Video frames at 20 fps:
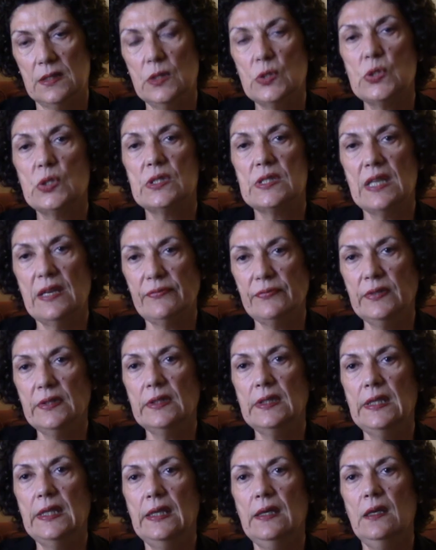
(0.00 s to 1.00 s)
You should
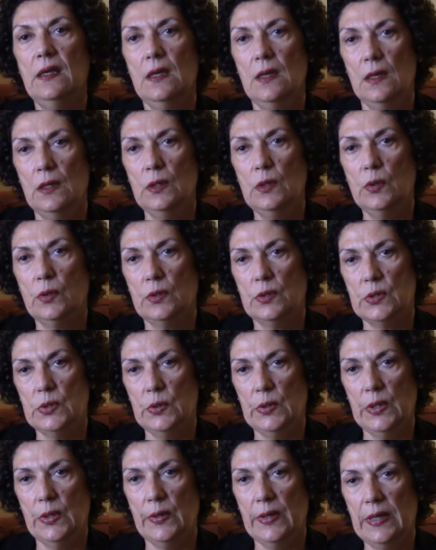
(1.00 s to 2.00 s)
definitely look
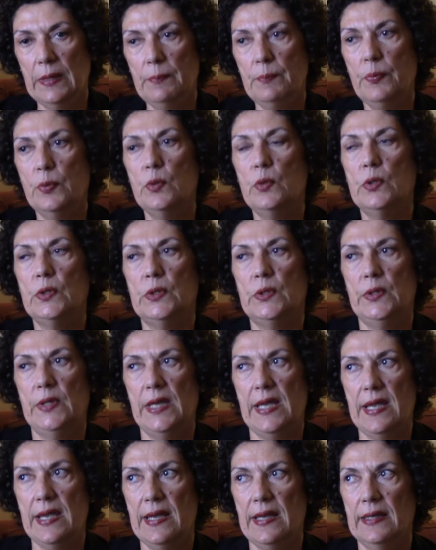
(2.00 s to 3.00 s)
to your
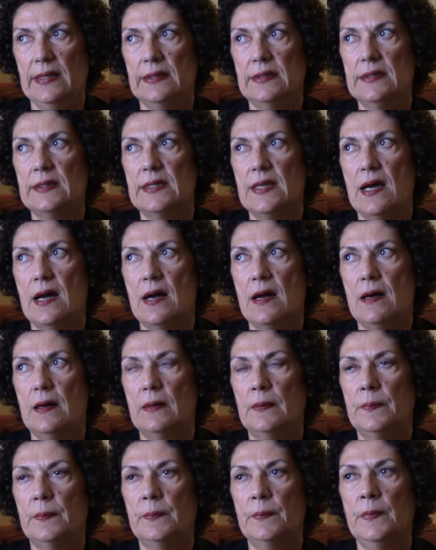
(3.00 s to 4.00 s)
importer and
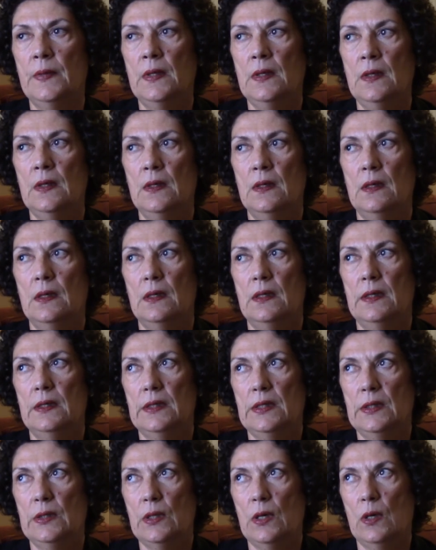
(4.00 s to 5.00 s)

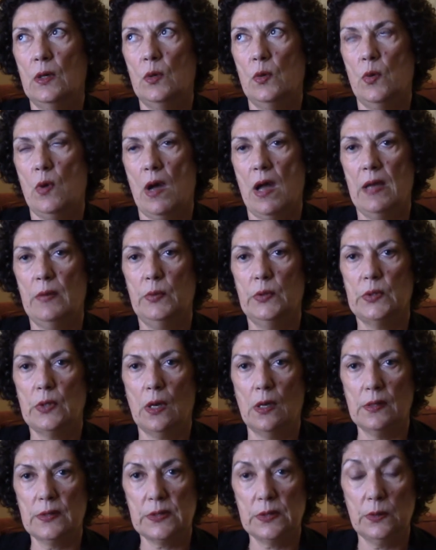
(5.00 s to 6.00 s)
you know, I would
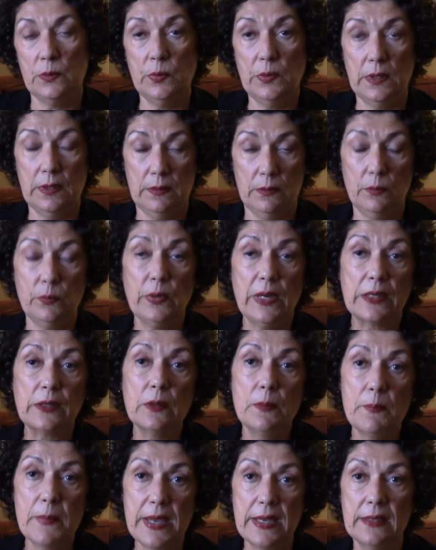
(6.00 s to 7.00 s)
also
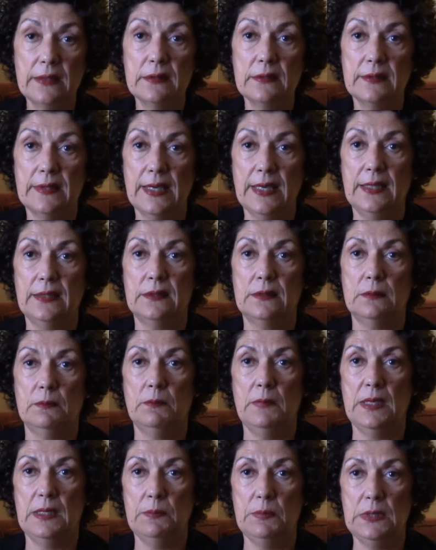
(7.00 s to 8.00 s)
recommend that
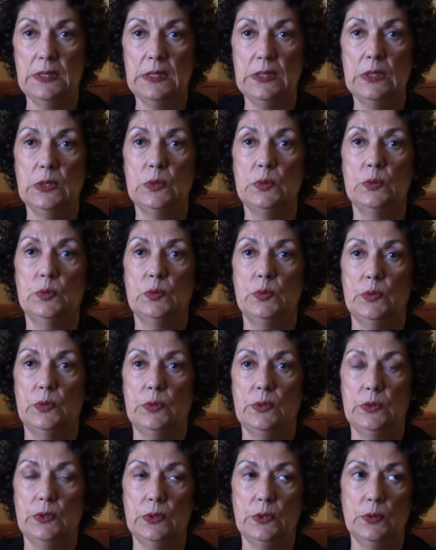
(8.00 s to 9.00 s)
maybe you
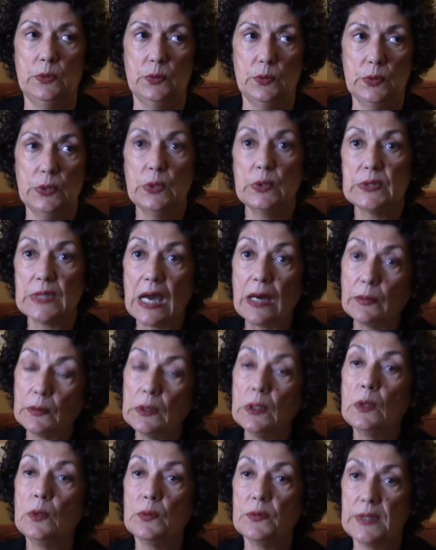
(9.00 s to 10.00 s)

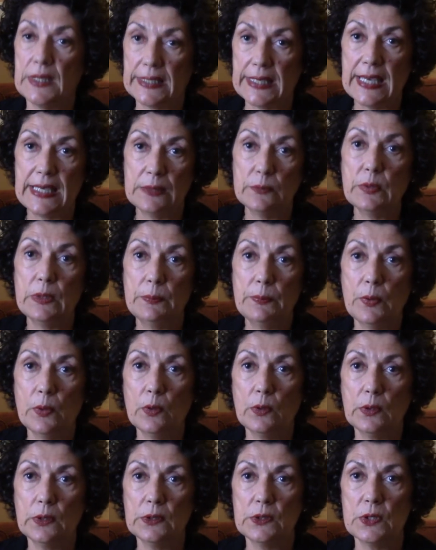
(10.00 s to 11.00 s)
download the gain
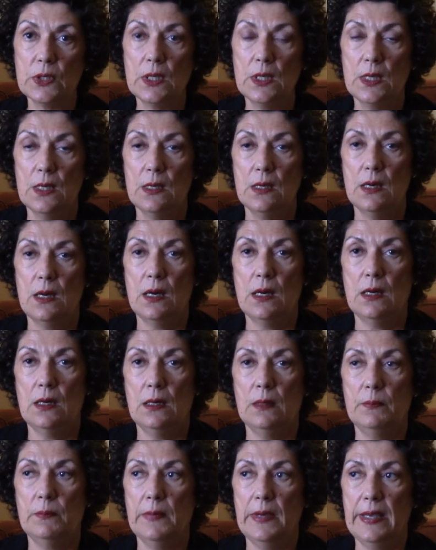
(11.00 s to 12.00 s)
report
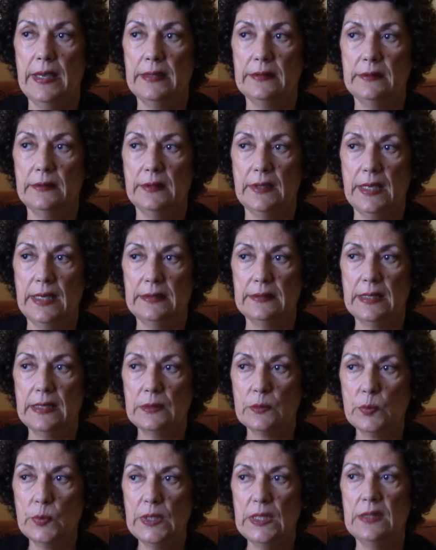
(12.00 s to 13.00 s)

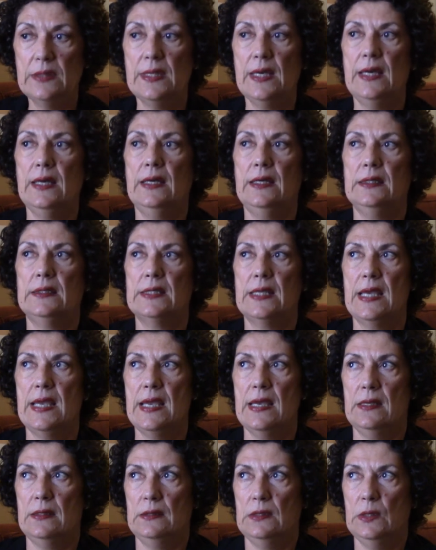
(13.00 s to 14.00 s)
and read that.
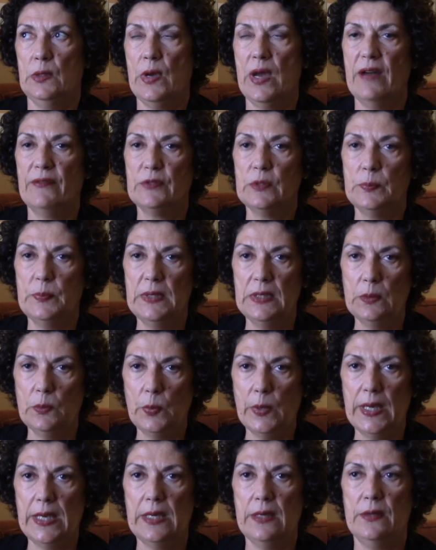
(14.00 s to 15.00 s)
And you have to be
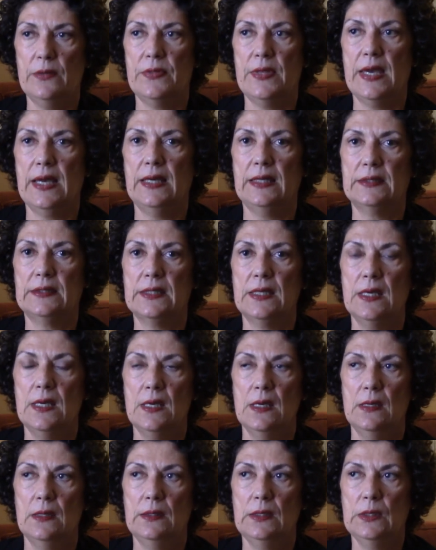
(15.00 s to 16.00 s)
aware that,
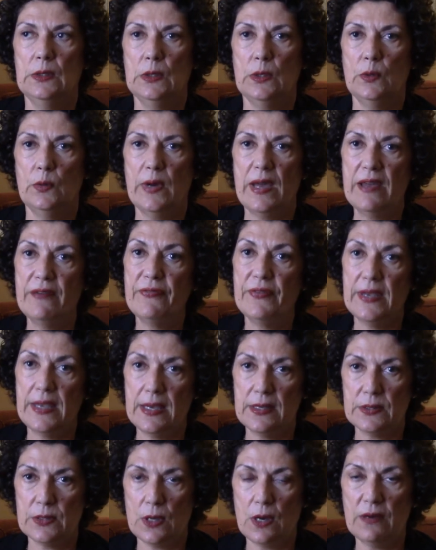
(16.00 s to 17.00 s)
you know,
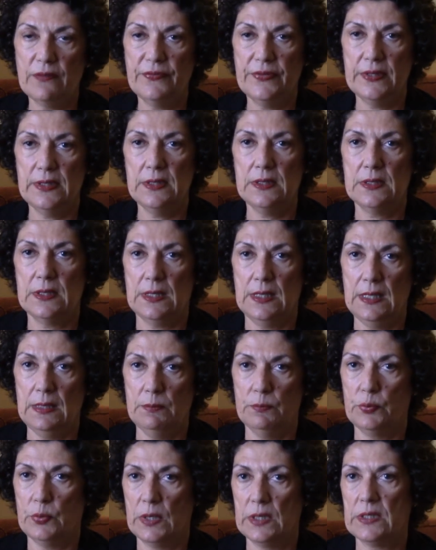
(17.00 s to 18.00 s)
FAS office
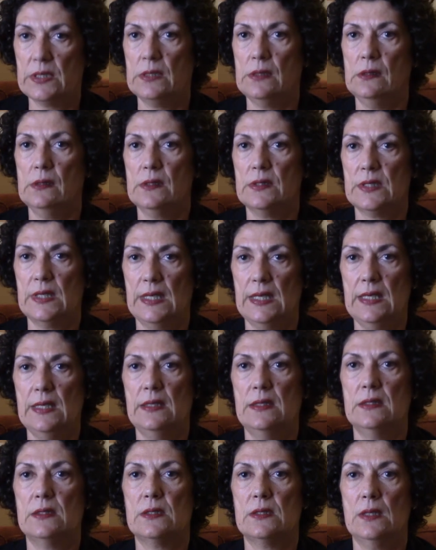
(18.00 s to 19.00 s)
in Brussels
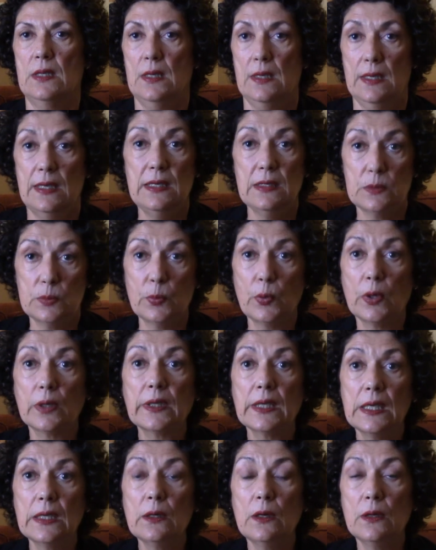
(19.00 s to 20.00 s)
is
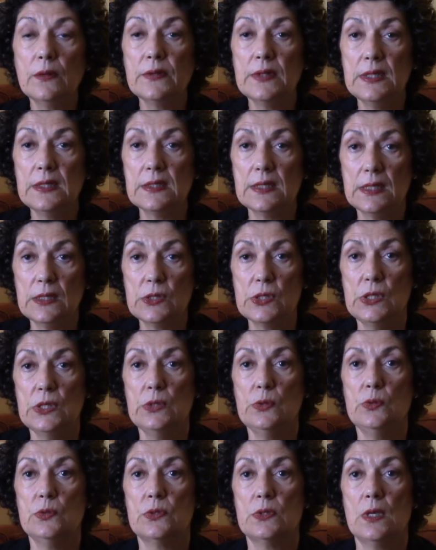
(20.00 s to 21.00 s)
working on these
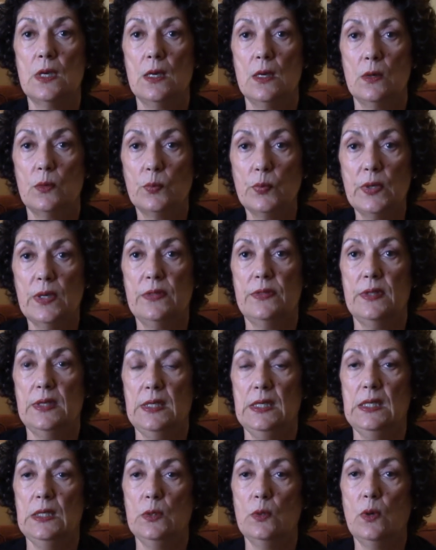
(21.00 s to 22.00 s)
issues with
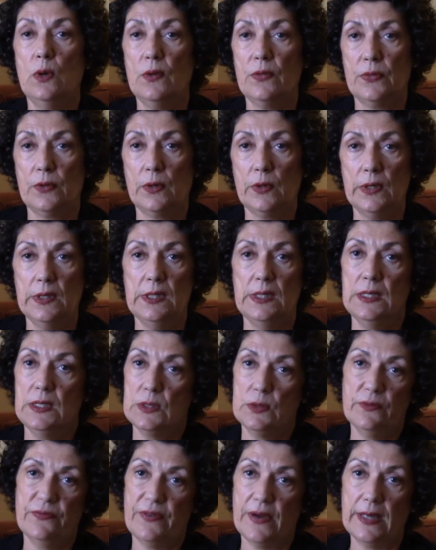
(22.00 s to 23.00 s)
the EU
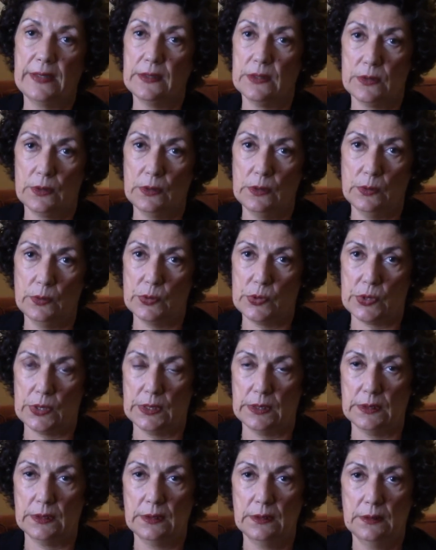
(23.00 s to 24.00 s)
authorities to find a
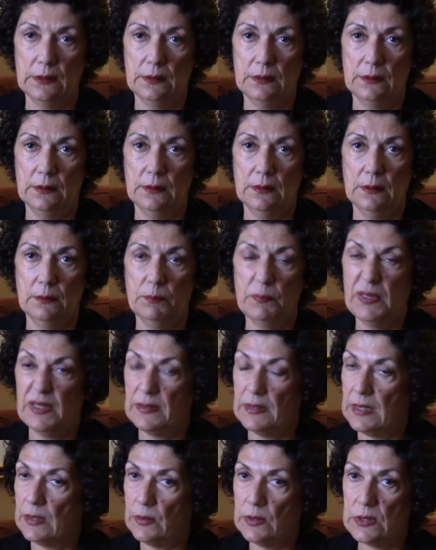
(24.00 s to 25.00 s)
solution.
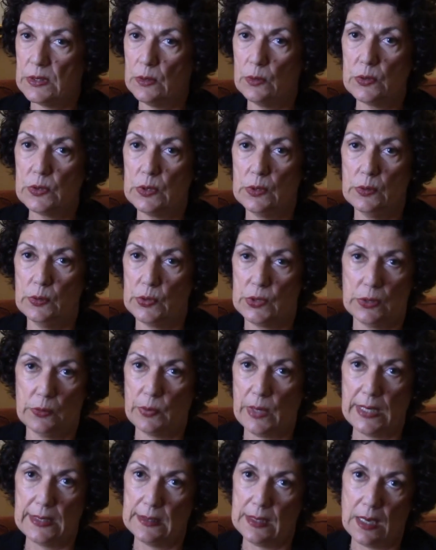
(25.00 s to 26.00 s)
But there is no
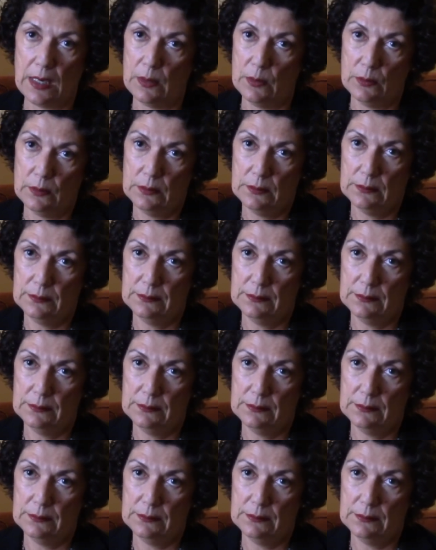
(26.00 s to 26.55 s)
solution right now.